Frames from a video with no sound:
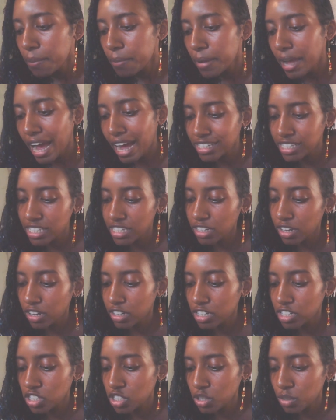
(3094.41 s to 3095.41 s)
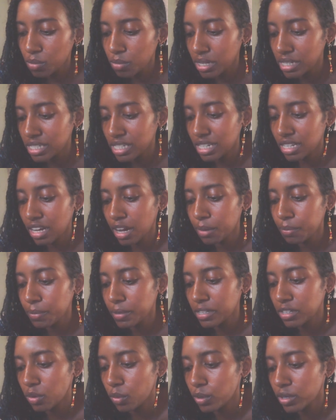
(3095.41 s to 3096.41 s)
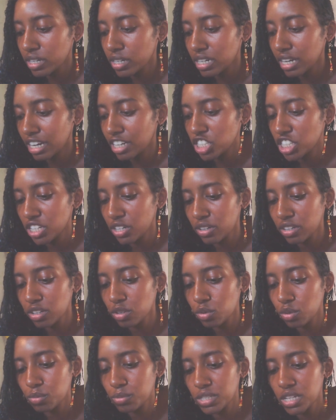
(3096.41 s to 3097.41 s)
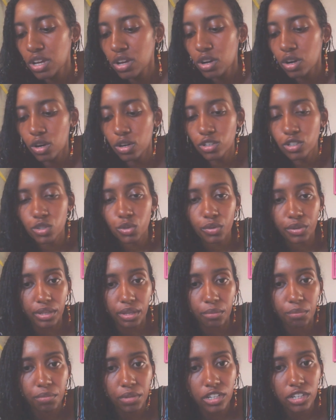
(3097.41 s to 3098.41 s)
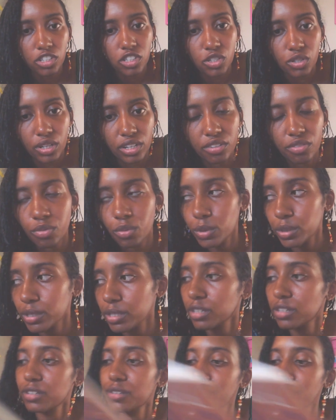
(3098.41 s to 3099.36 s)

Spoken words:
passing on attunements, and helping to organize sharing groups or doing administrative work.